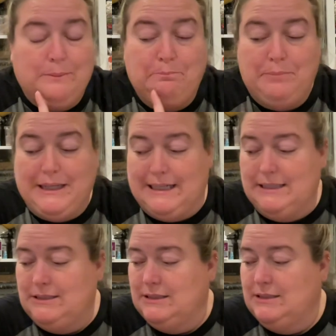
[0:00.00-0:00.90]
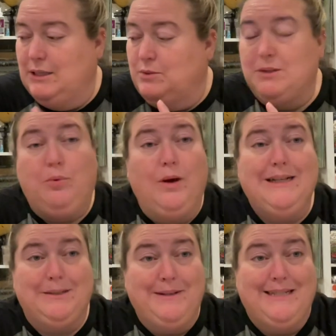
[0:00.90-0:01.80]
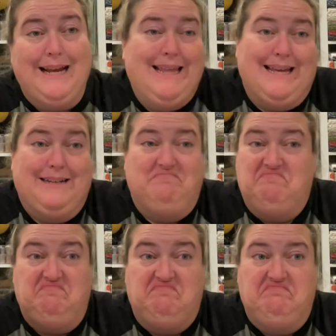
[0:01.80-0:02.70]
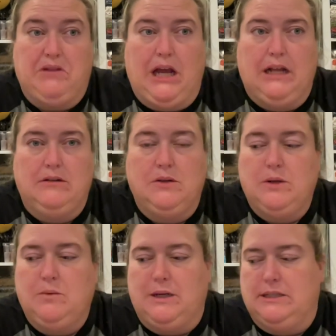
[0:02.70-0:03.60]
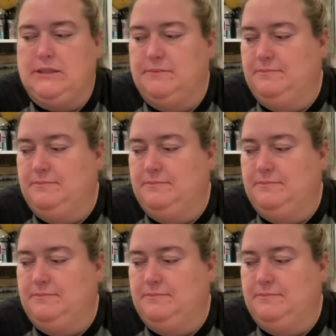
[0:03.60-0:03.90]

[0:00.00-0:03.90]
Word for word: But there was a point to me saying that. I don't know what it was.